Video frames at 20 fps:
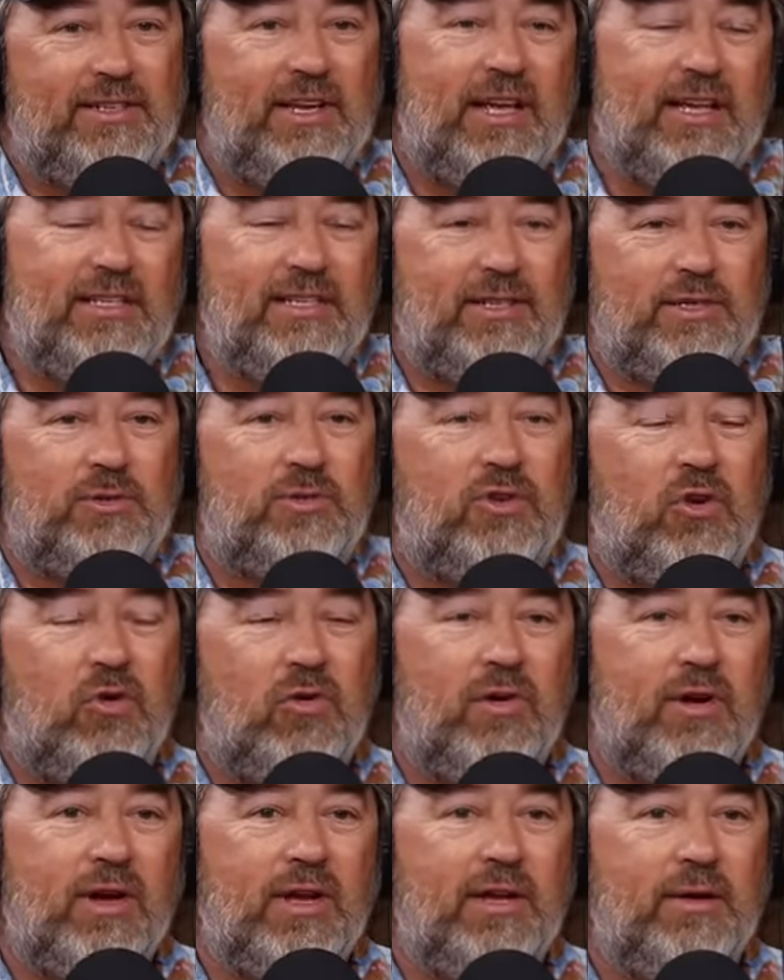he, Jase's
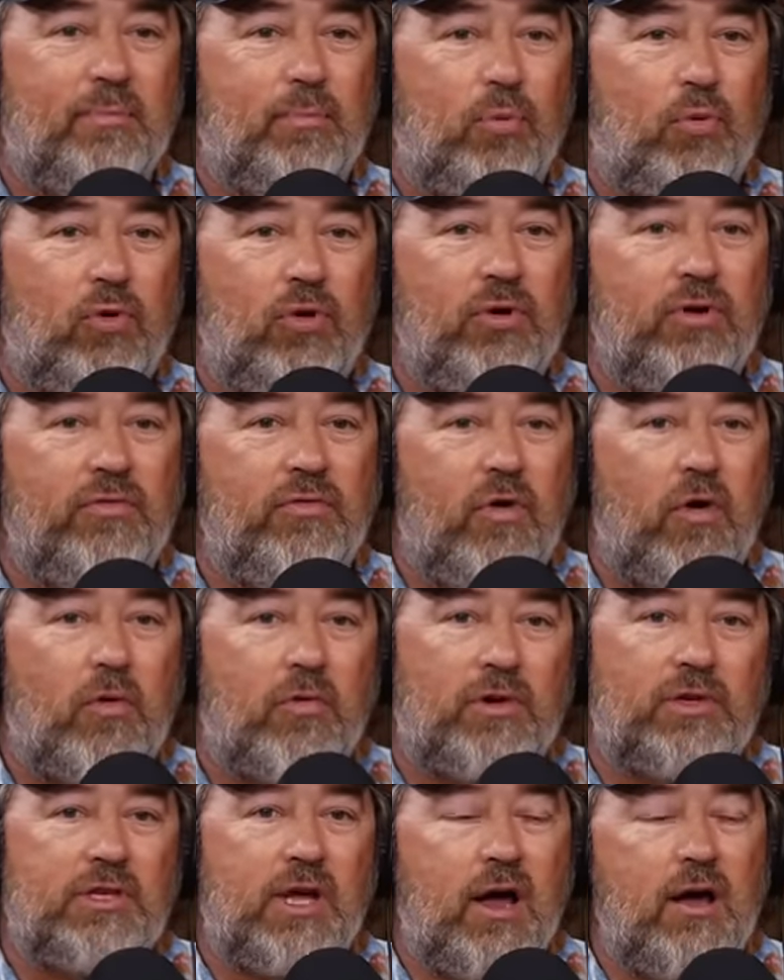story proved
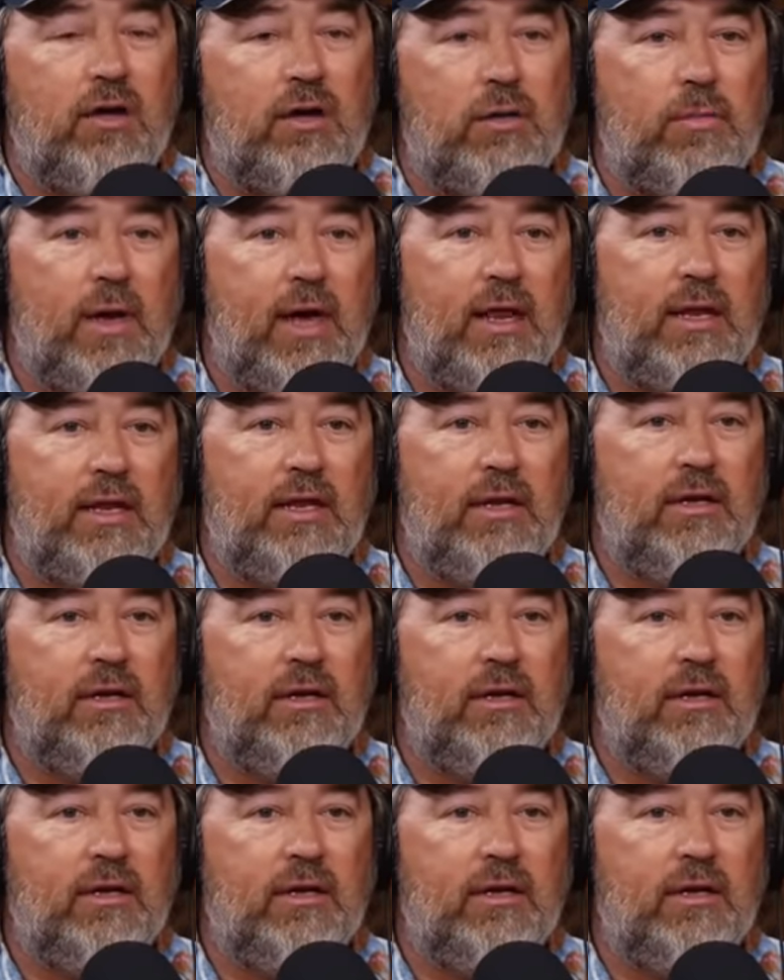what we're talking about